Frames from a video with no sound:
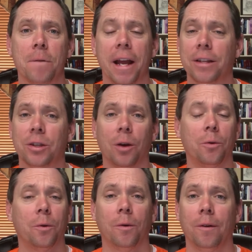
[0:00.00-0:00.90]
And
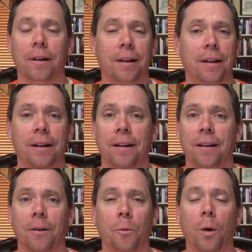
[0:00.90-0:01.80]
so
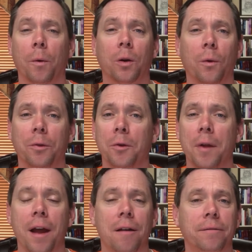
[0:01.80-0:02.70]
what we're going through
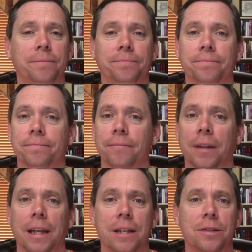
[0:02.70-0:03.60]
now,
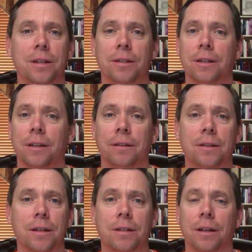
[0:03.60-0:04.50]
it's just a
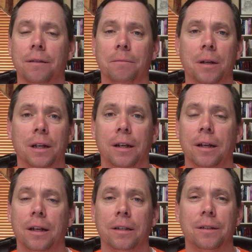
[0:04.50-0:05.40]

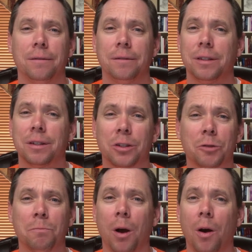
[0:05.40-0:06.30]

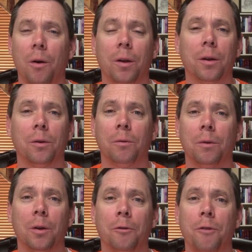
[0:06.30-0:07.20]
small
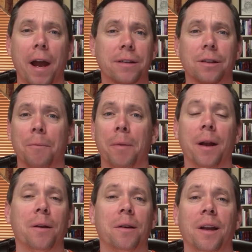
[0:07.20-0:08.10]
little fraction
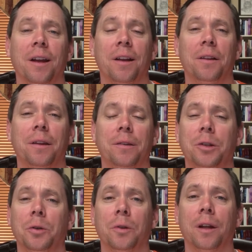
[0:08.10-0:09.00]
compared
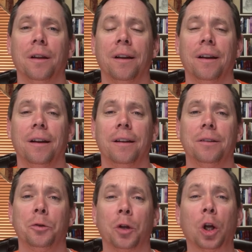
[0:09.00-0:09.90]
to
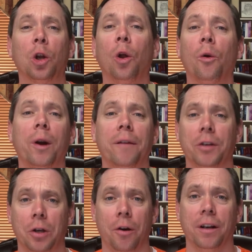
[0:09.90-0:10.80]
the glory of
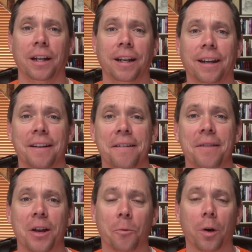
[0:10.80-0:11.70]
eternity
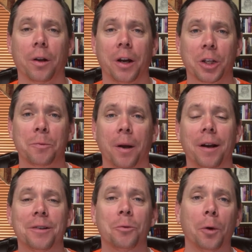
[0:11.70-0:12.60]
that we're going to
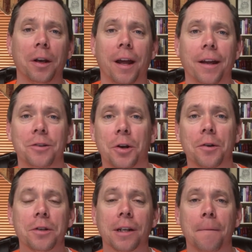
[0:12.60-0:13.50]
experience one day,
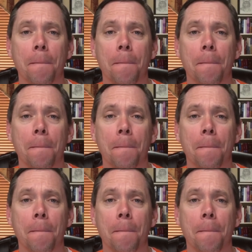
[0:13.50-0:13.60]
church.